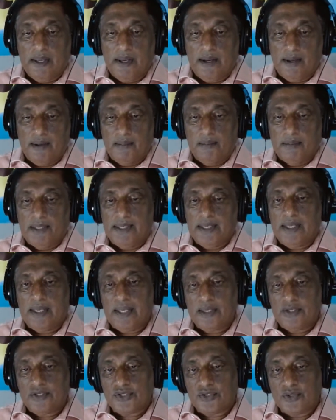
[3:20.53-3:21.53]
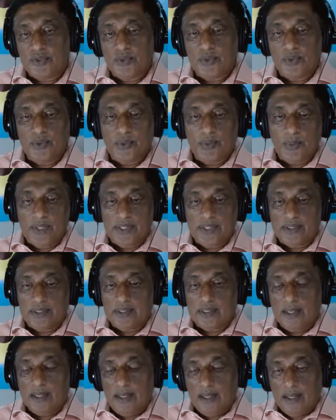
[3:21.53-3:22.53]
And that has to do with
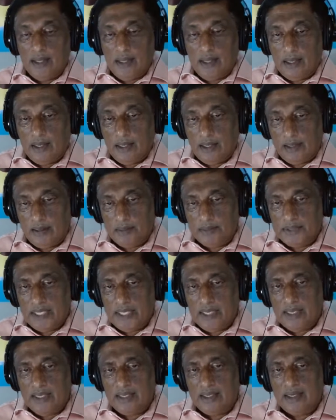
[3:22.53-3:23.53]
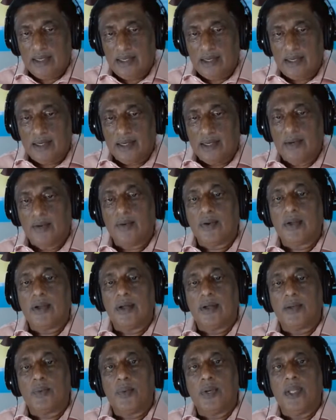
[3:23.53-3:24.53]
taking a hard look
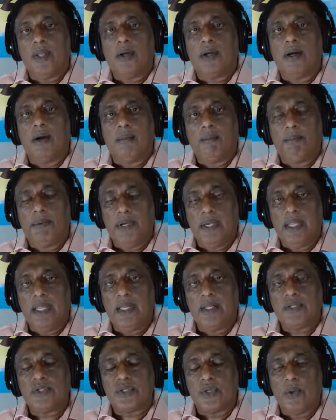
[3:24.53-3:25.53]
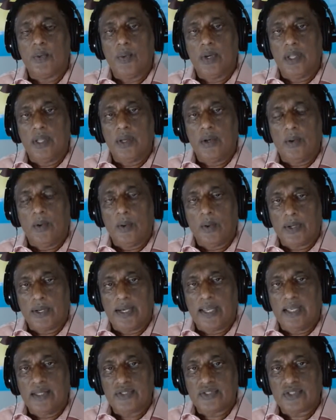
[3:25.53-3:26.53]
at where your company is or where your
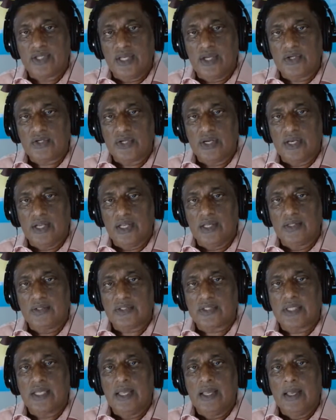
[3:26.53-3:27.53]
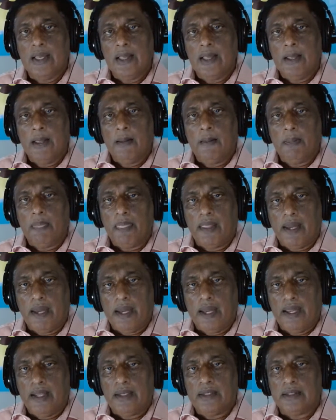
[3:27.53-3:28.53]
organization is
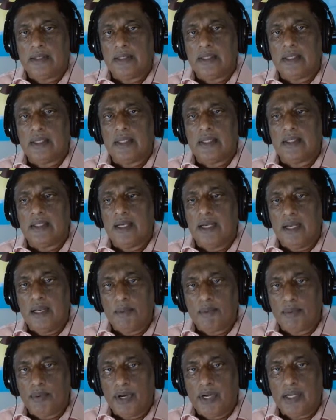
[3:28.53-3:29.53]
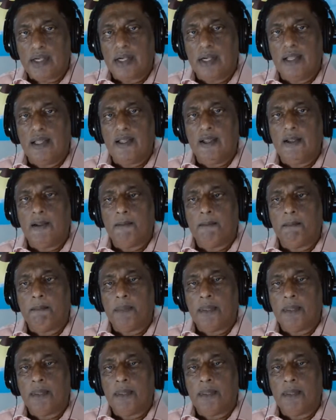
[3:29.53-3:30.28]
and deliberately